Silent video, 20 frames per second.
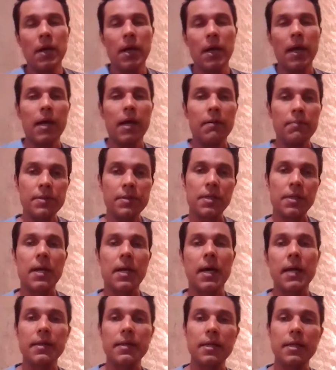And Mr.
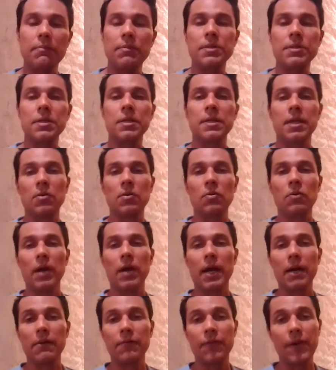Gandhi and Mr. Nehru
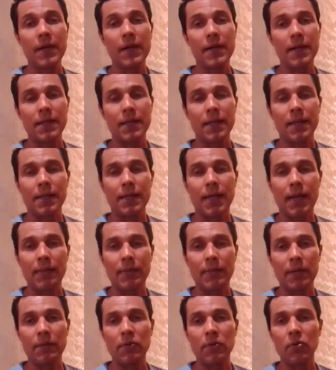had felt at that time
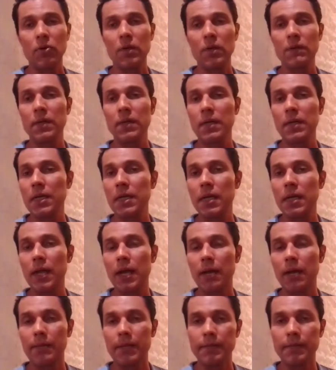that we don't even need an
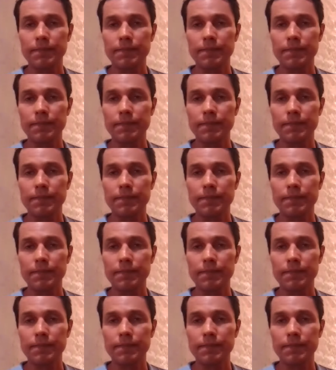army.